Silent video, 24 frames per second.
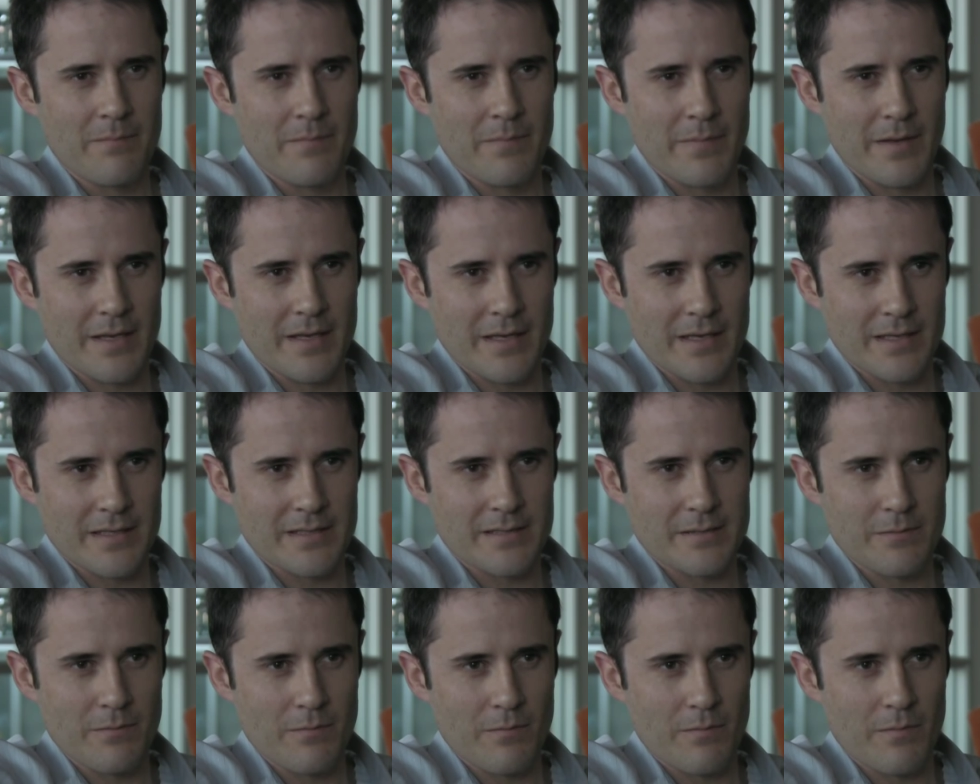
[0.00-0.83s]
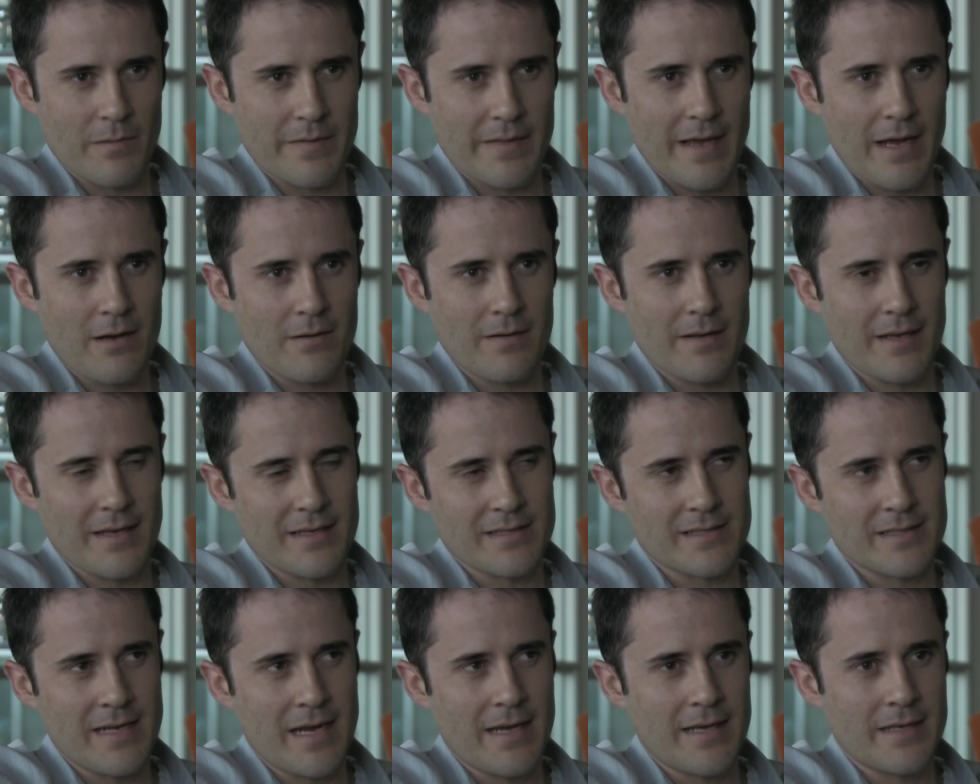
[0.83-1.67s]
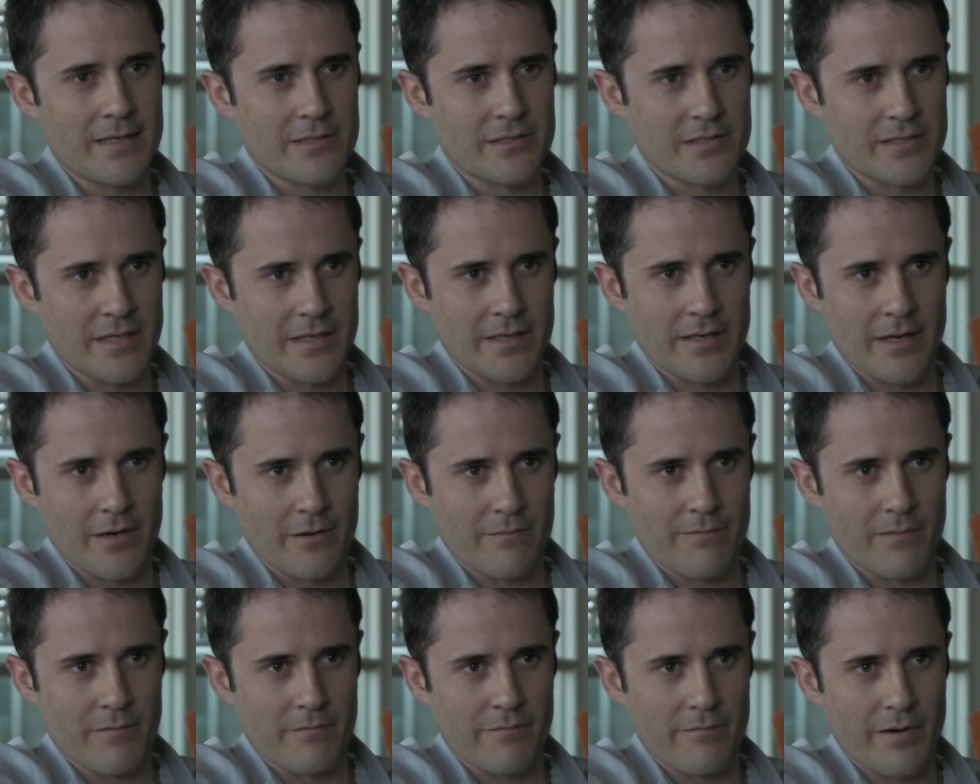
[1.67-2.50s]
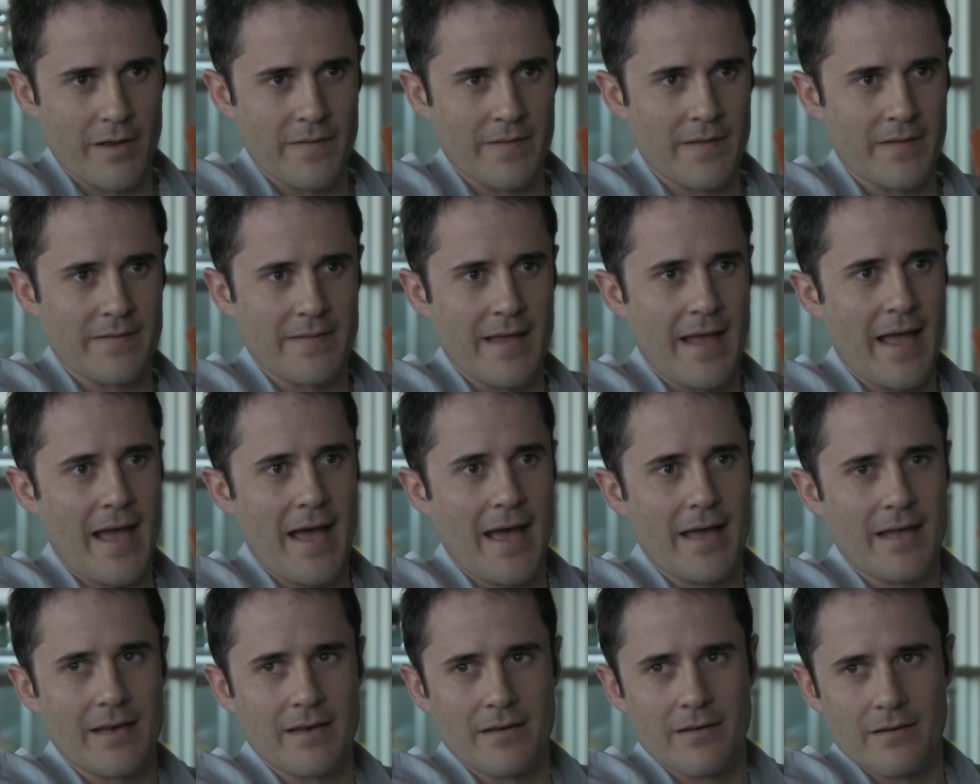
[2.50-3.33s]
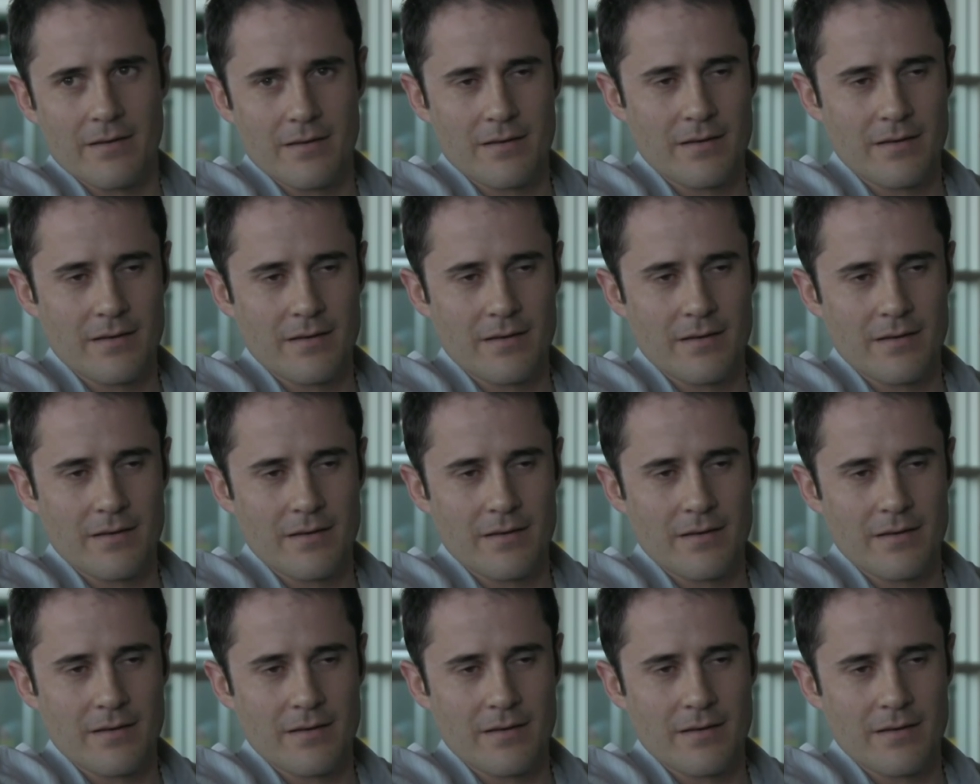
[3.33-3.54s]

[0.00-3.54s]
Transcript: Because without, it's not interesting to hear from a friend that they had